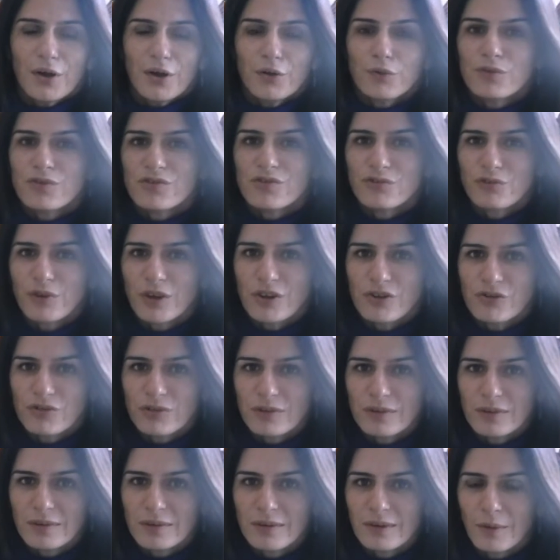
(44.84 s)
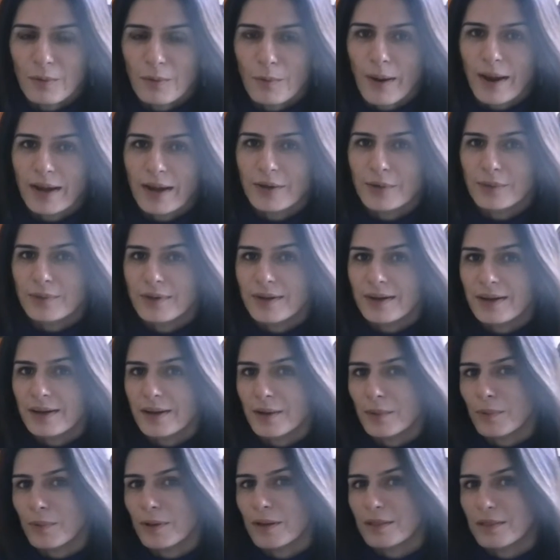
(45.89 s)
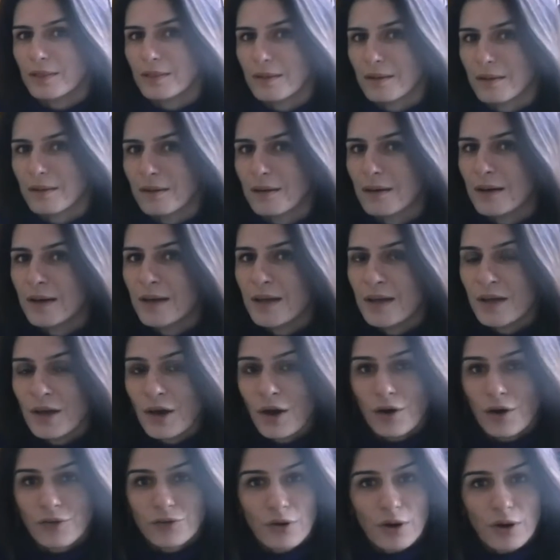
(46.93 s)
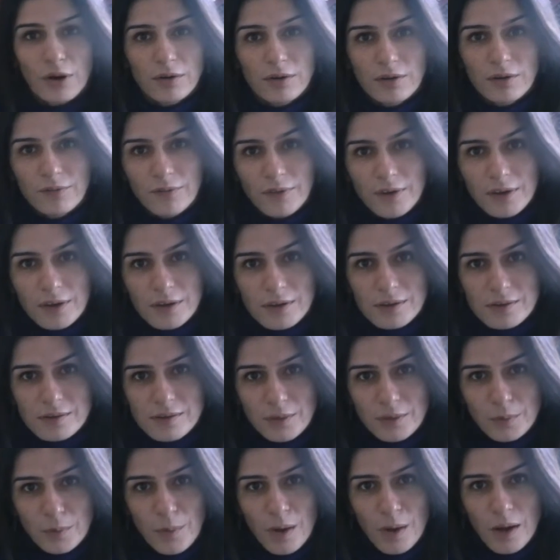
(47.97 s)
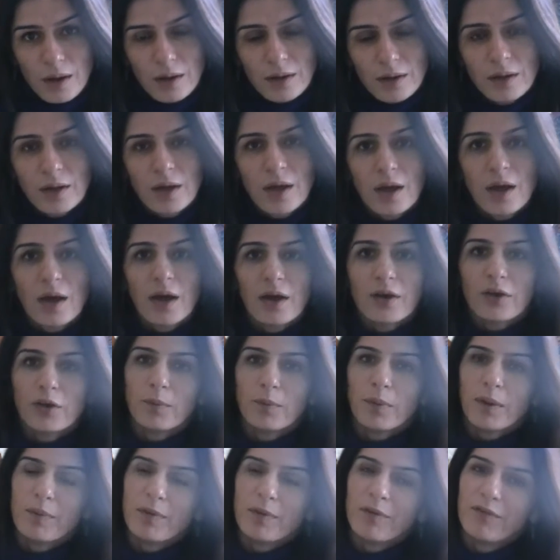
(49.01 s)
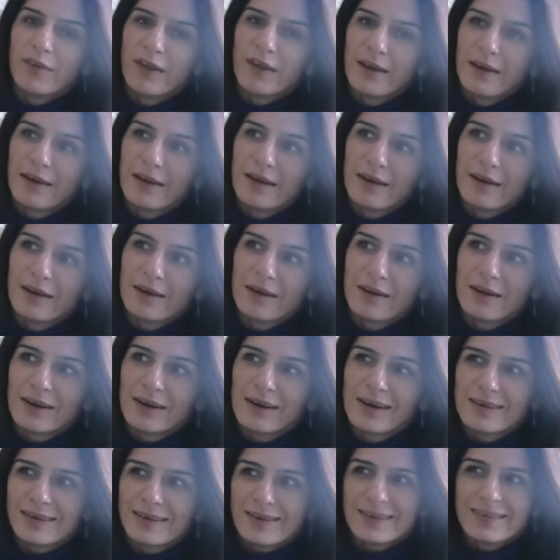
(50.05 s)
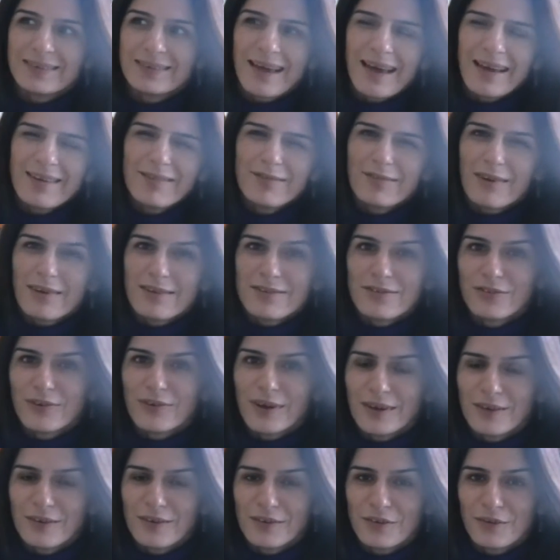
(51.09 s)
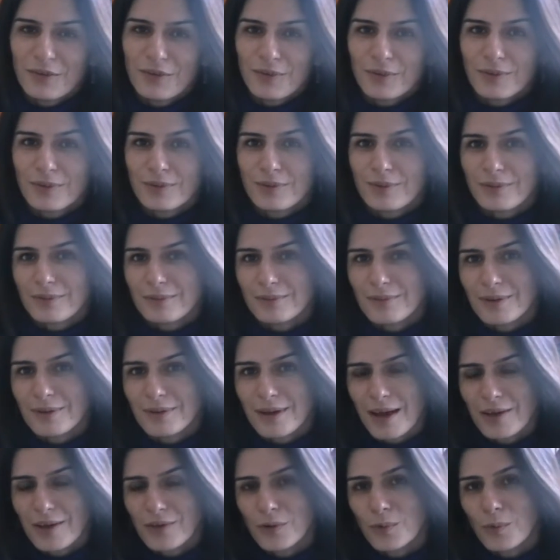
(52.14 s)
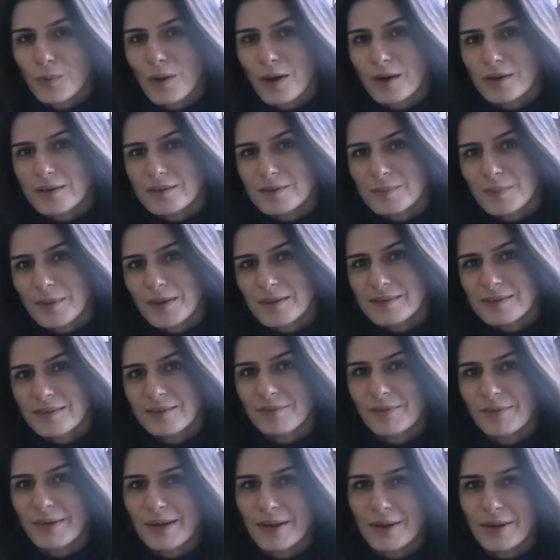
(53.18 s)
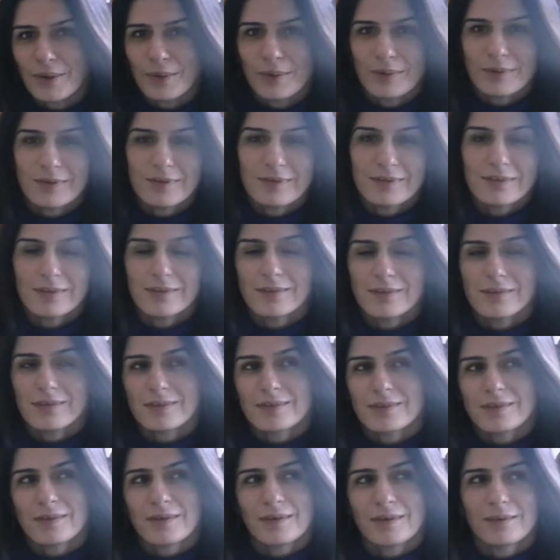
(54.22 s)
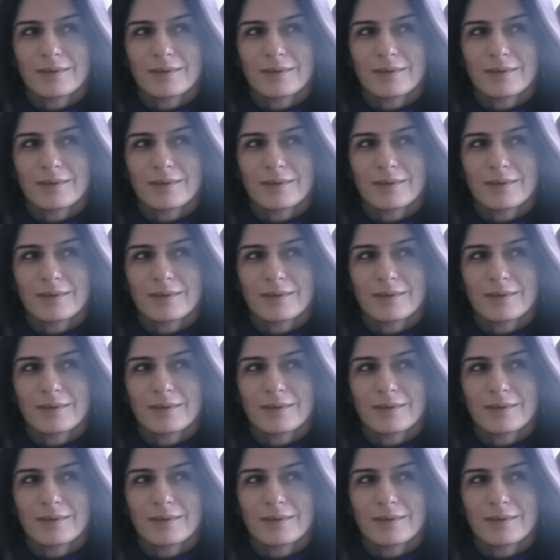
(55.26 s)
restriction while you're dealing with authority figures at work. You may be feeling a tad frustrated, you know, at your workspace and feeling, you know, this is